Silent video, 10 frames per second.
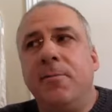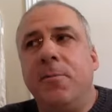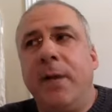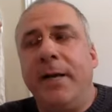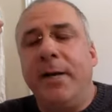
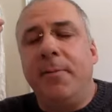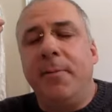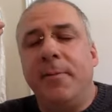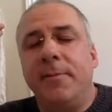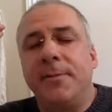when you
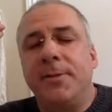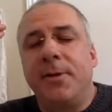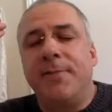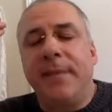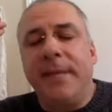
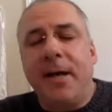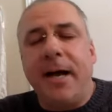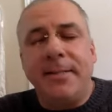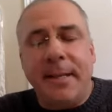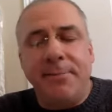sort of
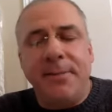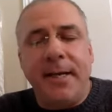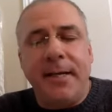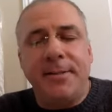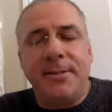realize
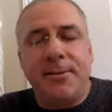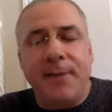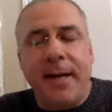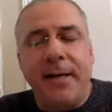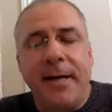emptiness
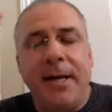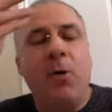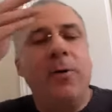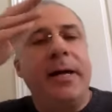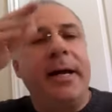directly and
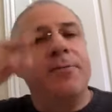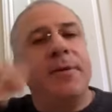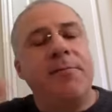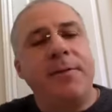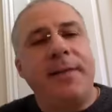only get
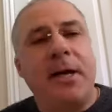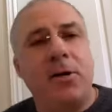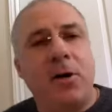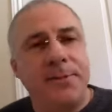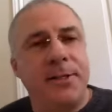rid of what they
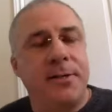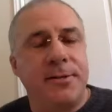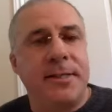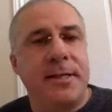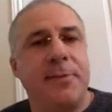call
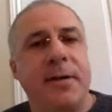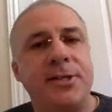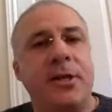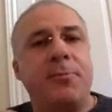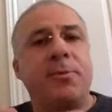obstacles to
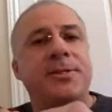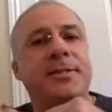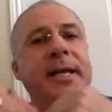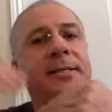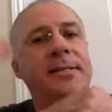liberation. In other words,
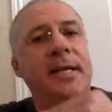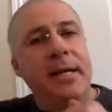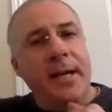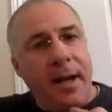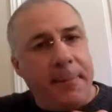things
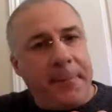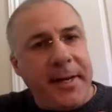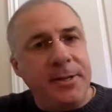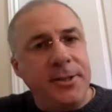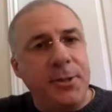
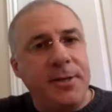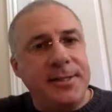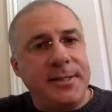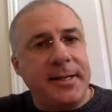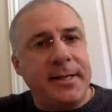appear
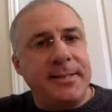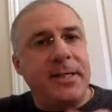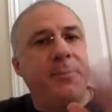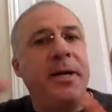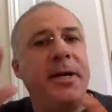dualistically
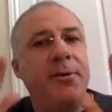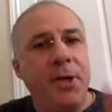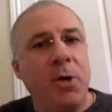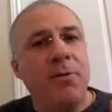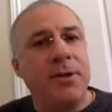still, but you
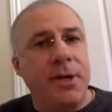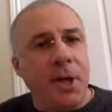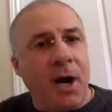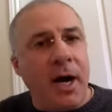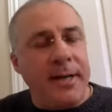know they're
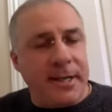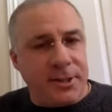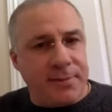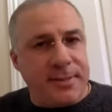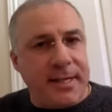not
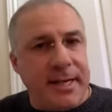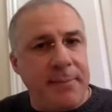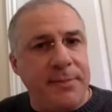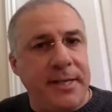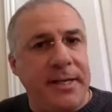because you've seen
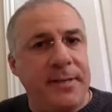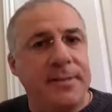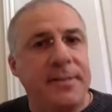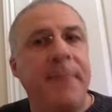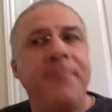emptiness.